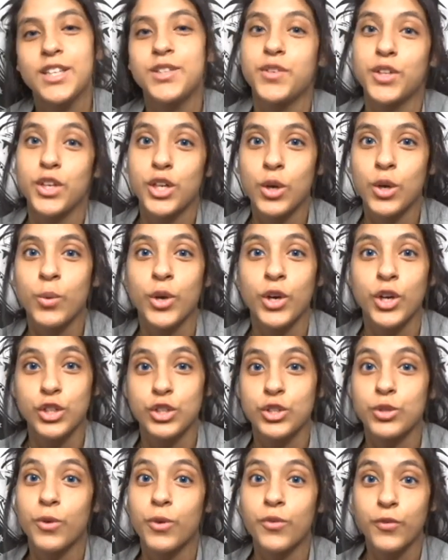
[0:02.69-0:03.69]
video we're going to
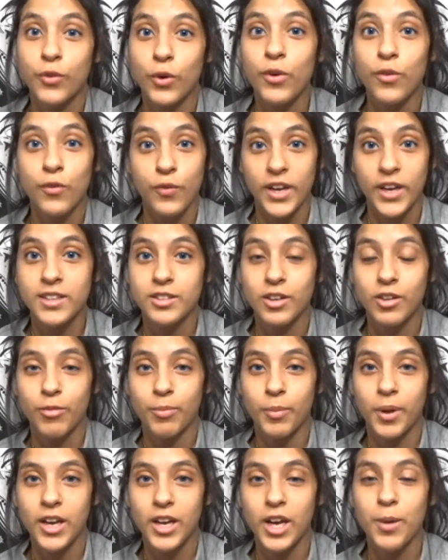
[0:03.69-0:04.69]
do a full face of
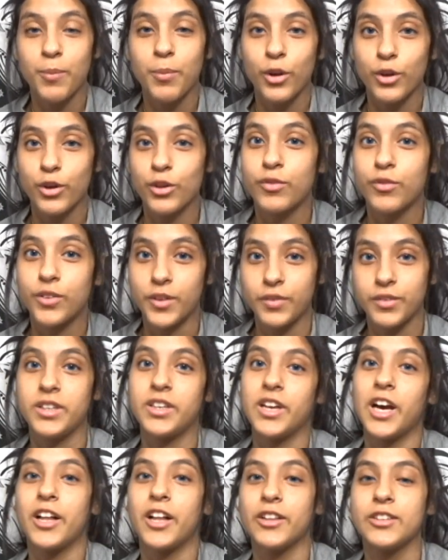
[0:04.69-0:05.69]
makeup under
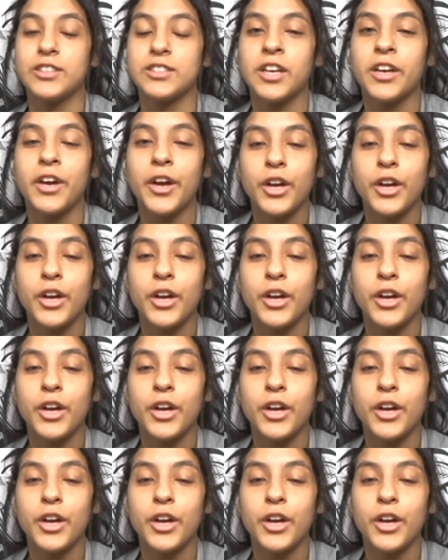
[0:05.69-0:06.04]
$50.